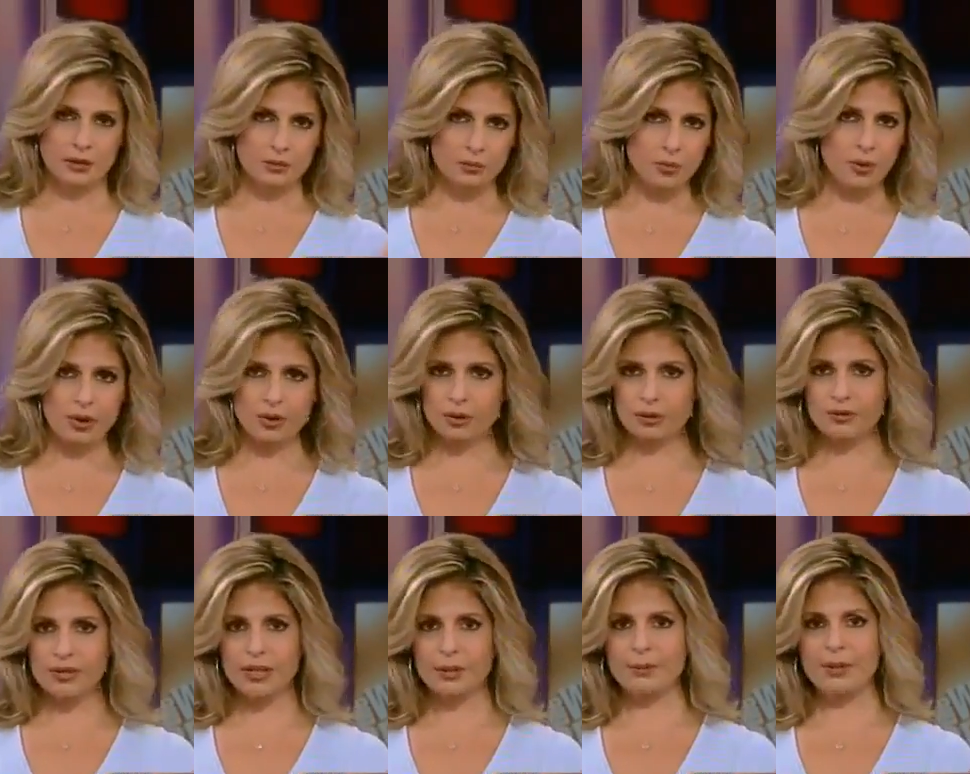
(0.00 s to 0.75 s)
Warren
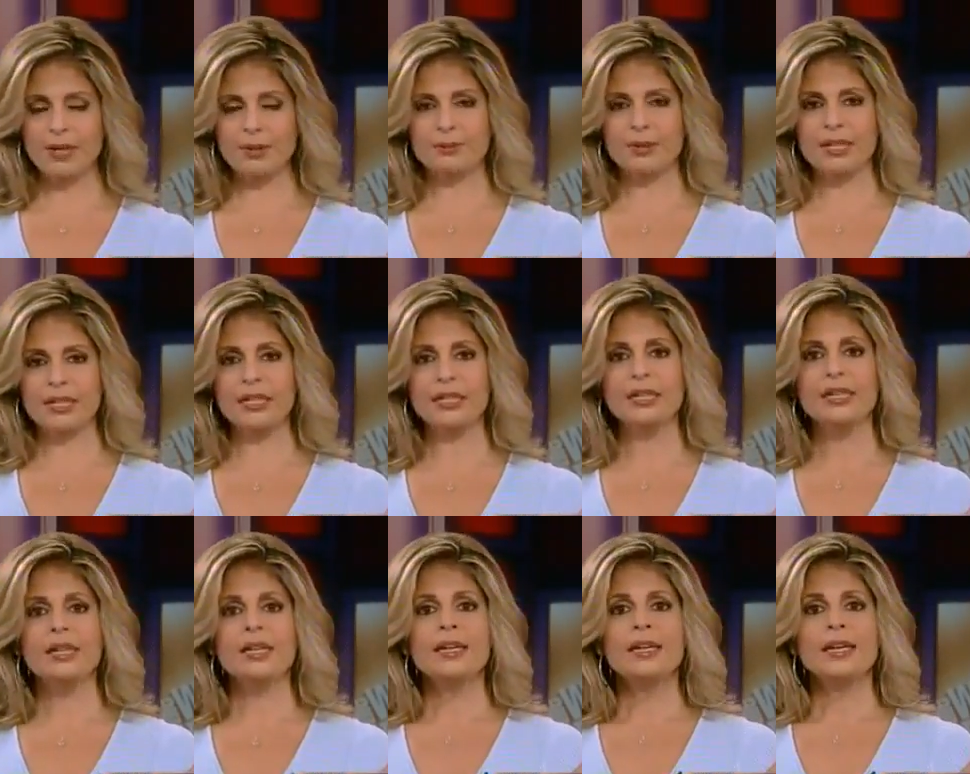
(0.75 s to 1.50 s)
already made money,
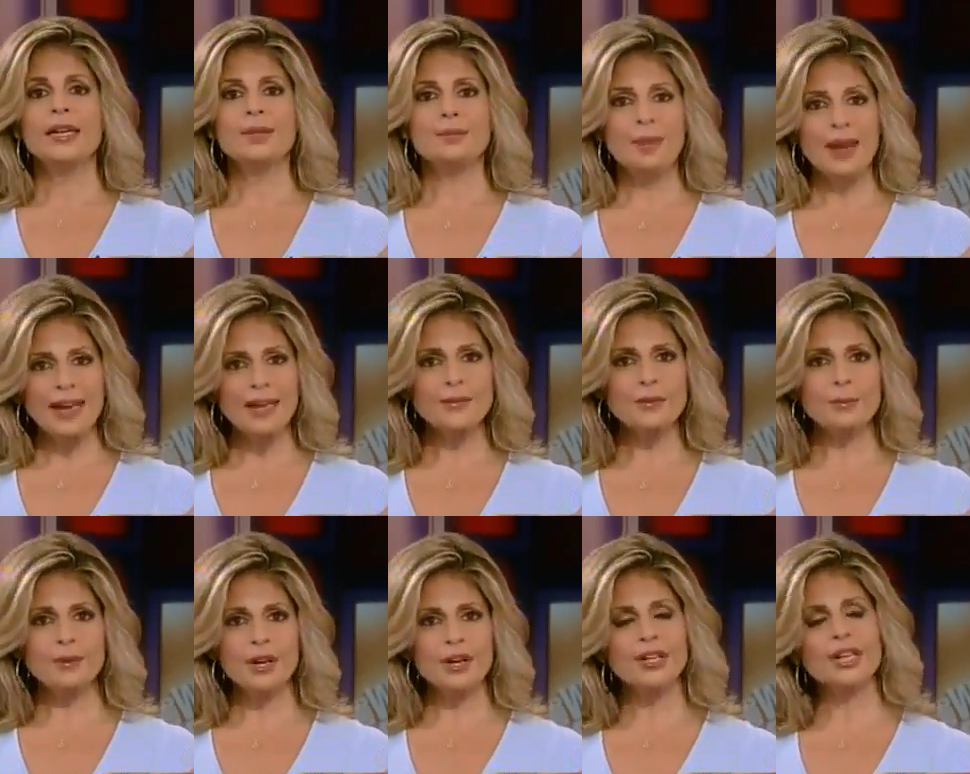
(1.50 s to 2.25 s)
and Bank of
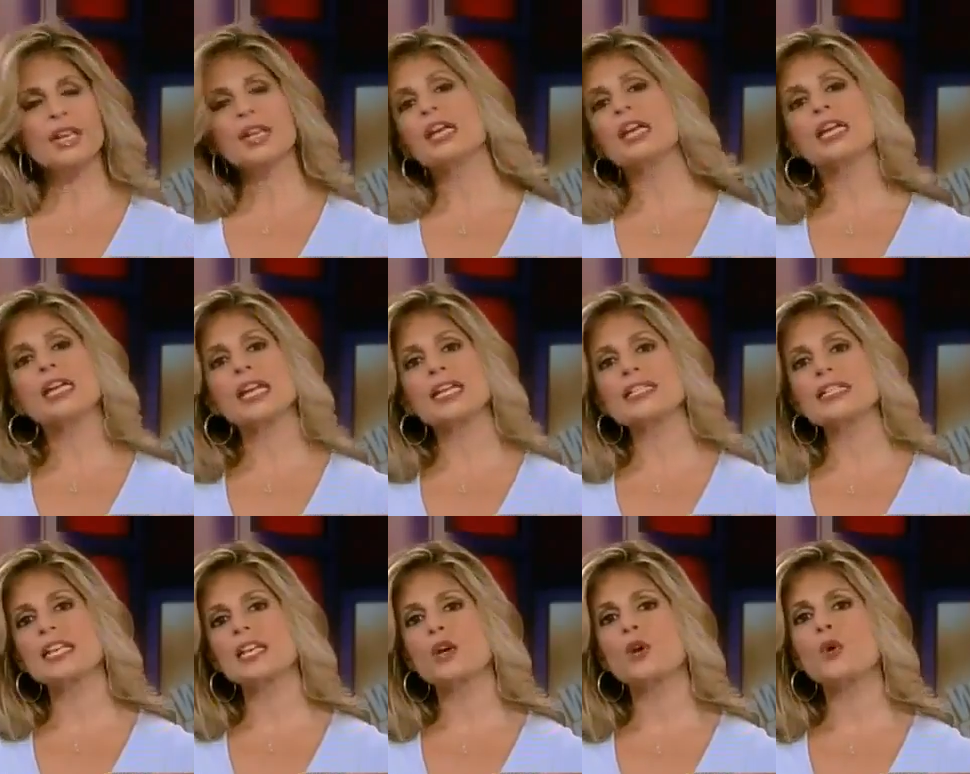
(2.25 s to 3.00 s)
America
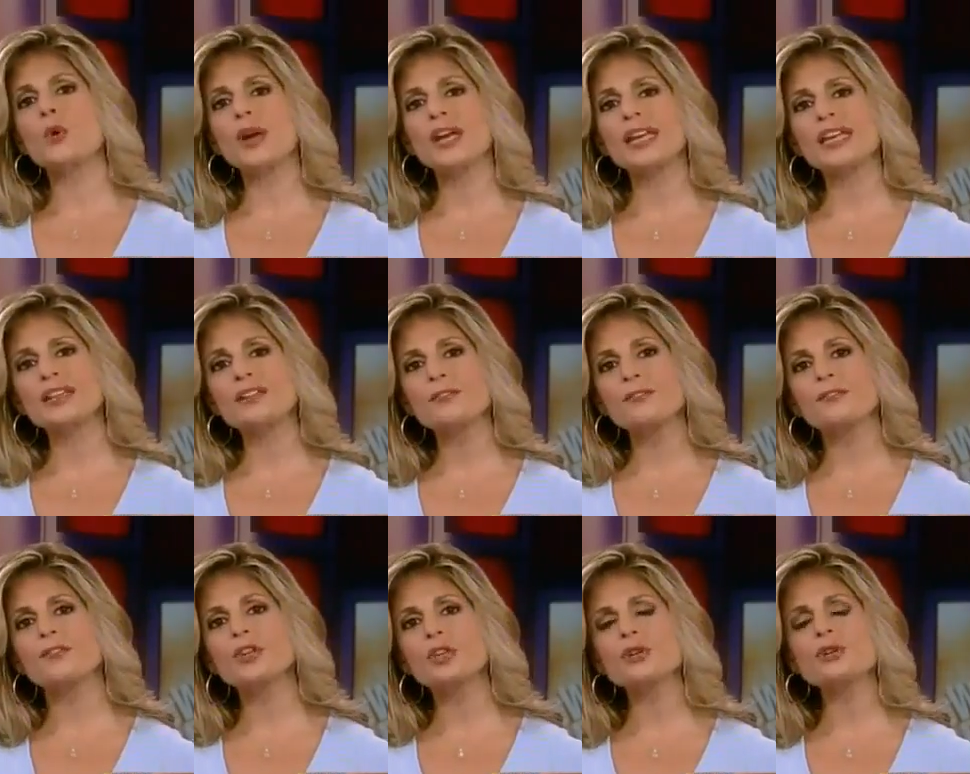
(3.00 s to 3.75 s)
gets a quick
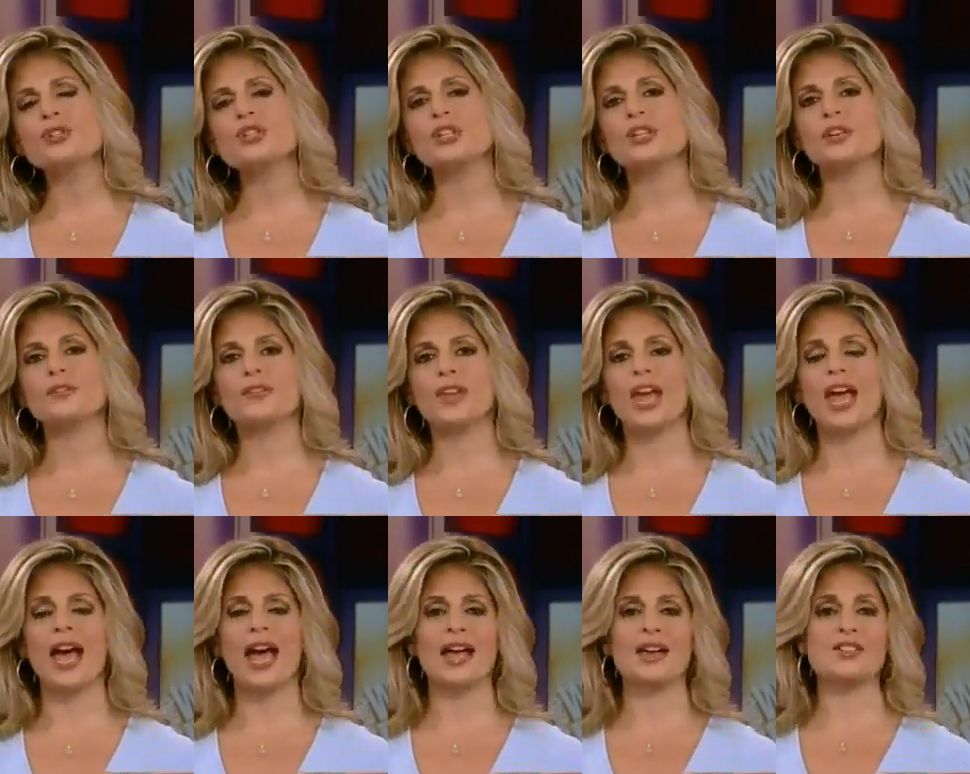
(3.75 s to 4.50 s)
infusion of
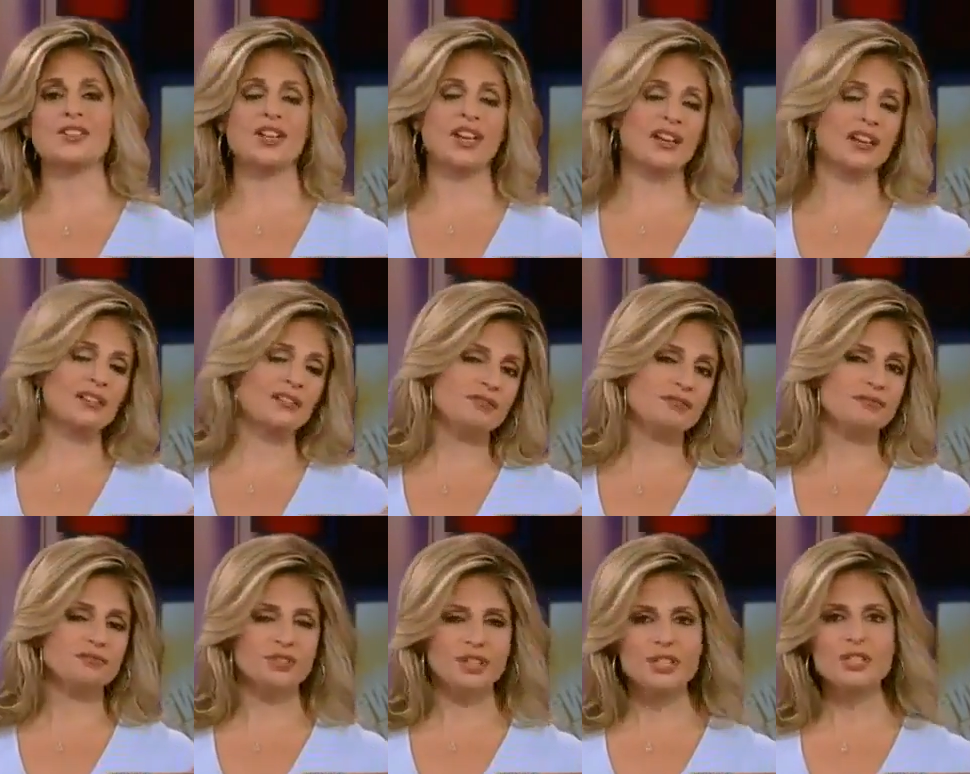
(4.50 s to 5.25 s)
cash at a
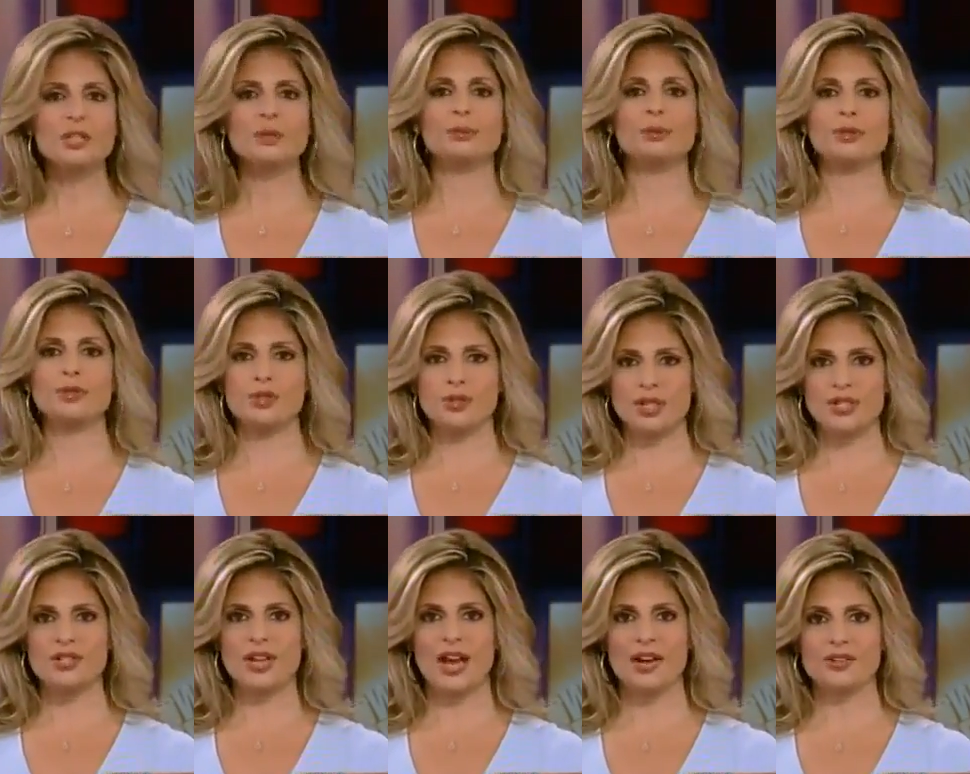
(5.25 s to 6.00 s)
reasonable
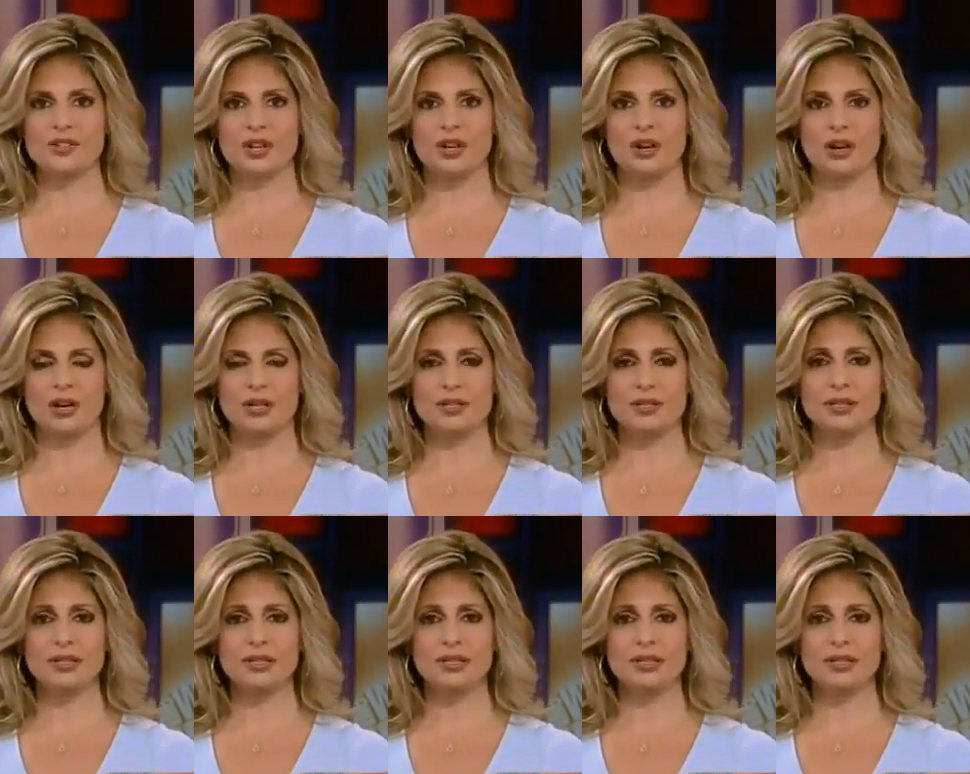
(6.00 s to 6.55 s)
transaction cost,